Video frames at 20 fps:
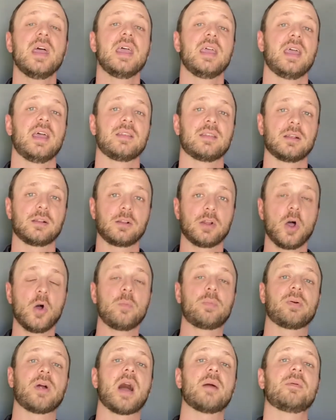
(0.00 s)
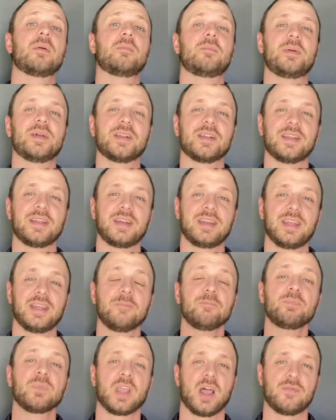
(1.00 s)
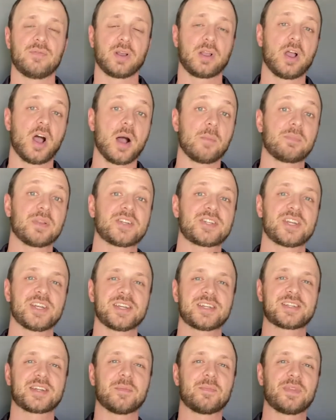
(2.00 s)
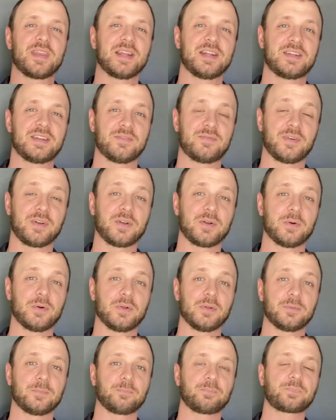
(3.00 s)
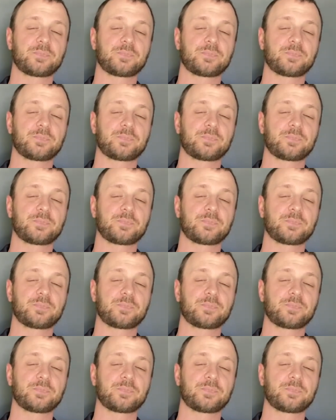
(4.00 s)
in the low probability of accomplishing something difficult.